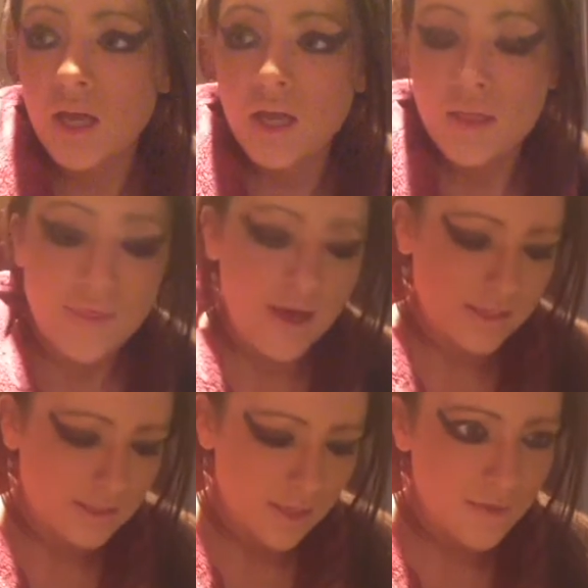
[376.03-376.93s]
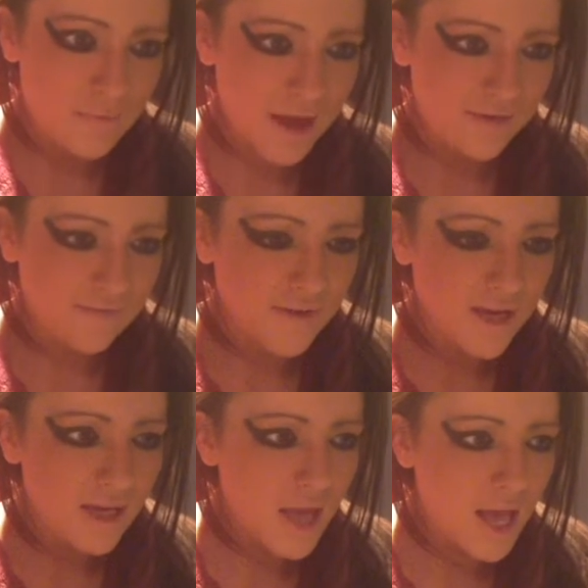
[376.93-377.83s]
That's the main thing.
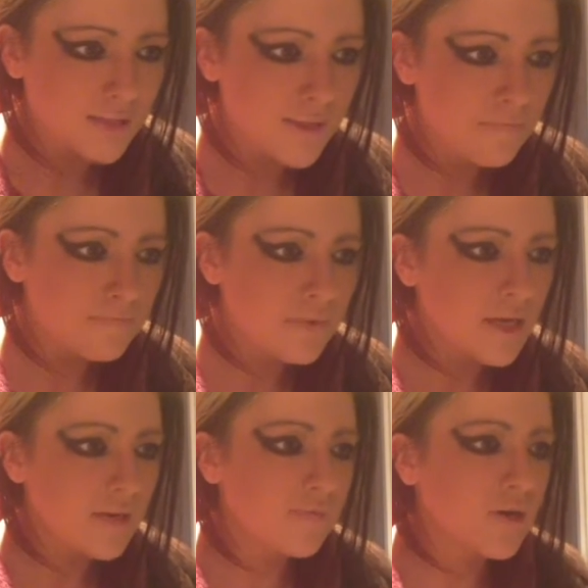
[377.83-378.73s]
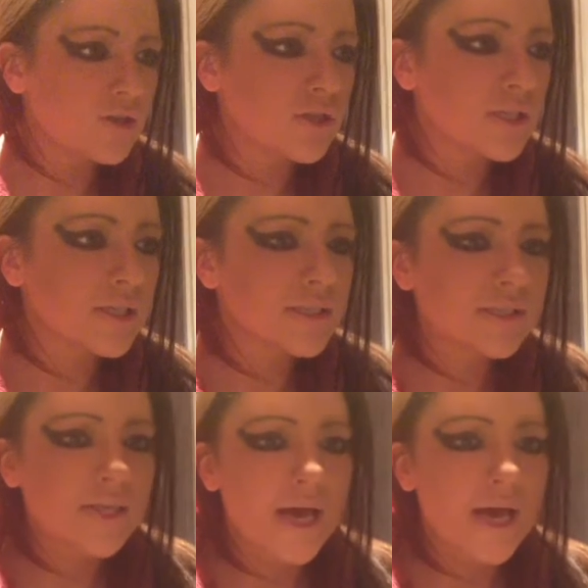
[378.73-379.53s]
As many free drinks